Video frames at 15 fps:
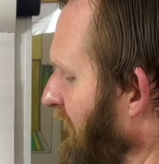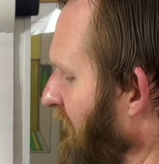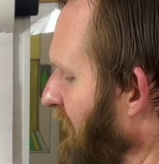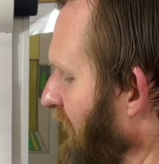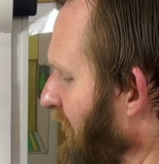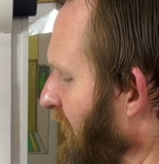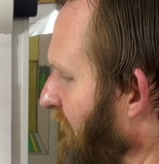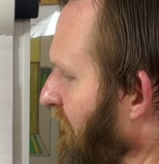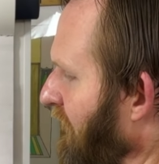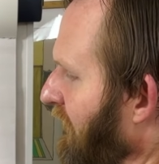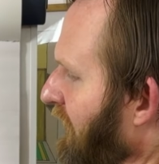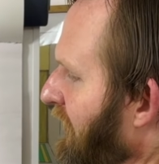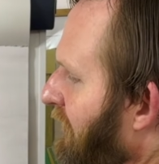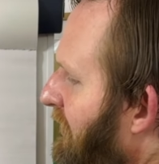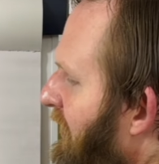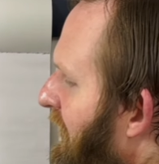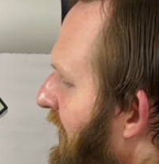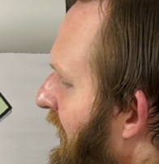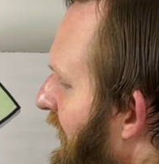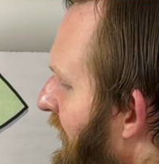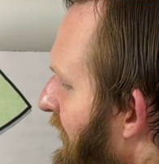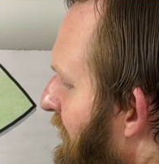are often some
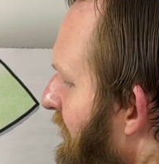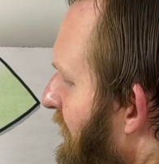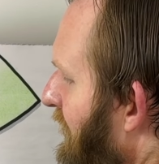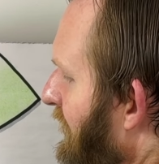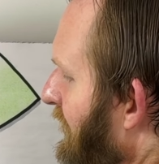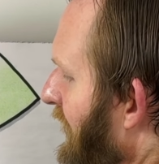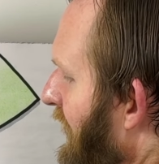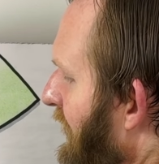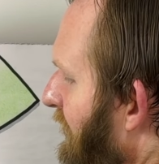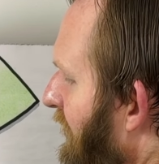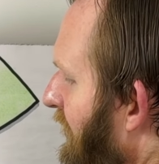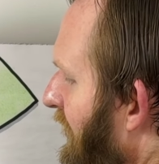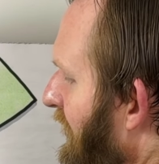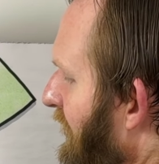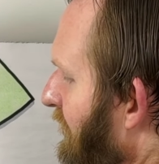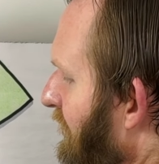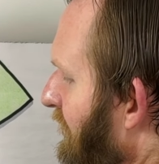types of